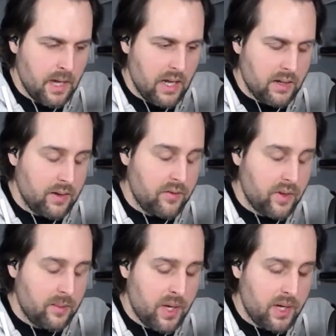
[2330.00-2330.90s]
if
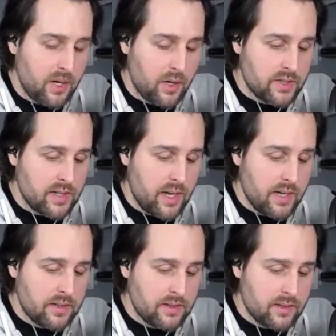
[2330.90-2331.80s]
you pick a good
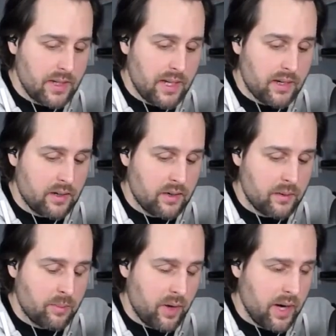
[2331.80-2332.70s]
size and a
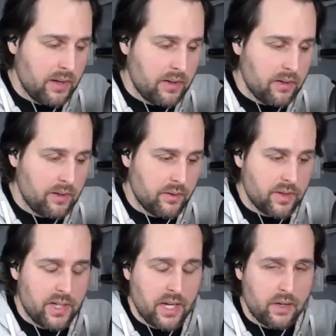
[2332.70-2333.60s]
good brand, you
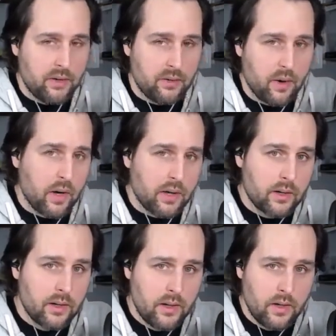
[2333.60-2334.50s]
really can't go wrong.
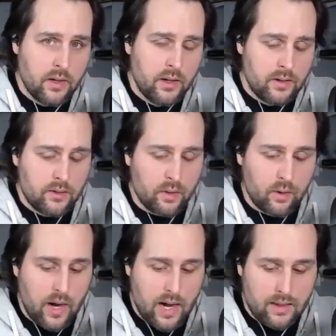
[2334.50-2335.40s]

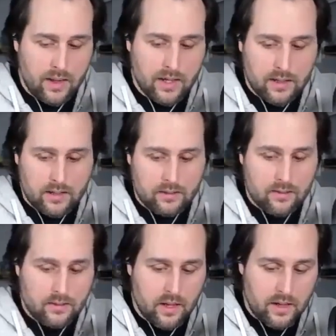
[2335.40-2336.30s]
So I
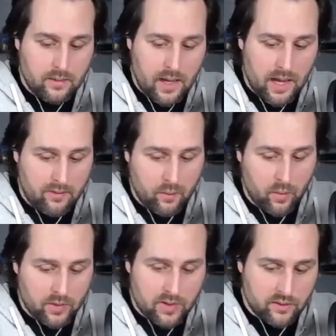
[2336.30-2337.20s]
haven't
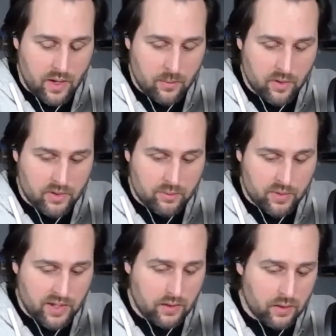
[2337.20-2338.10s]
worn these Vibergs,
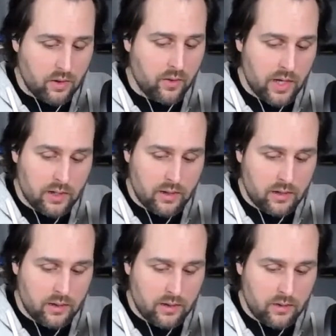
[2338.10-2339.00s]
but they look great.
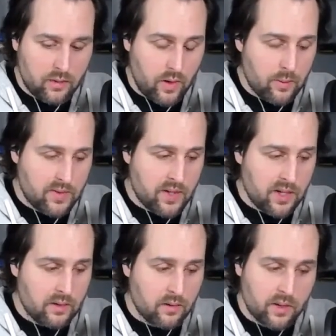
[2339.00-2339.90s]
So I would
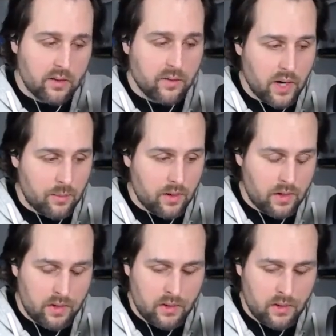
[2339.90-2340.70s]
say look at Viberg.